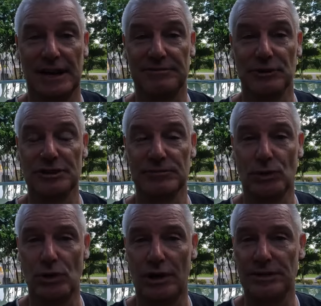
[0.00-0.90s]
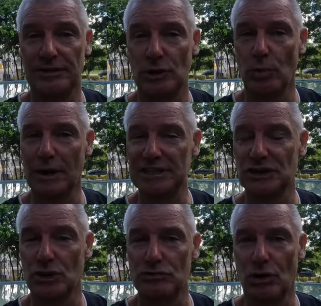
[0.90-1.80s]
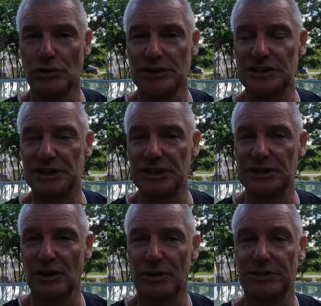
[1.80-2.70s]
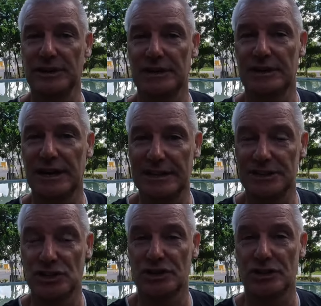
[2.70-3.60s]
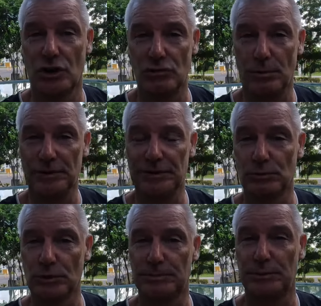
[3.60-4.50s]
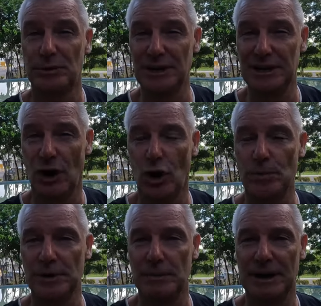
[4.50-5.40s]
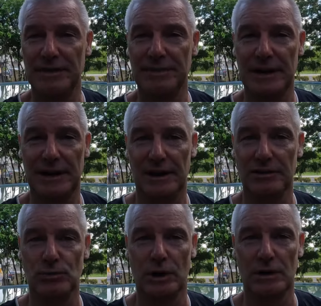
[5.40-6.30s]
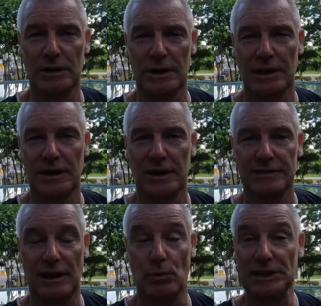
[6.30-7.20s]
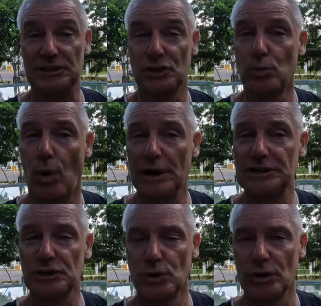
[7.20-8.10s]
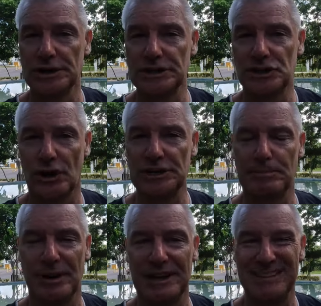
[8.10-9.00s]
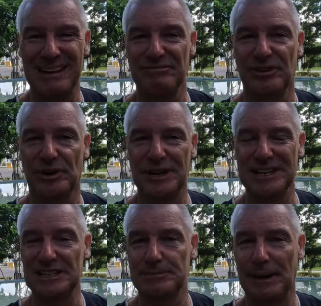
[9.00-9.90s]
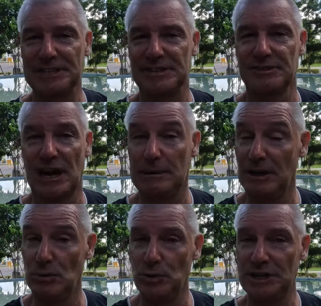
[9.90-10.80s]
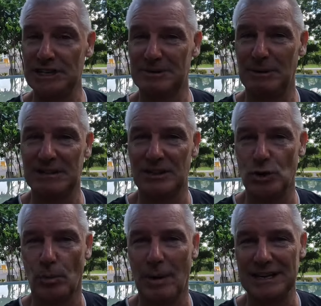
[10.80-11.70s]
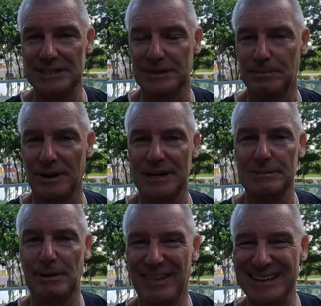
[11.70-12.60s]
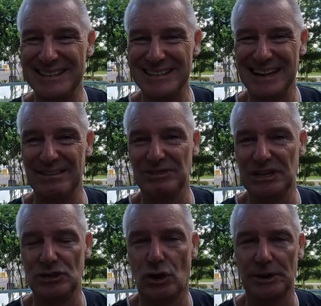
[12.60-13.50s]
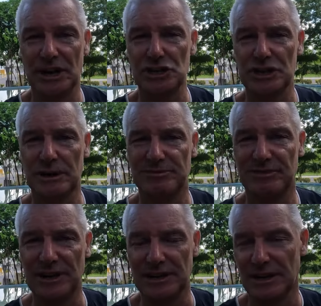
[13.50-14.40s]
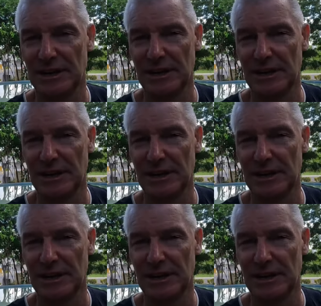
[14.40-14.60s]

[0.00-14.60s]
And first of all, I think the All Blacks got it wrong in Dunedin. I think Scott Robinson was pretty open about that as well. They went too wide too early and tried to play that very expansive game that we expect the All Blacks to play, but they didn't have any domination up front,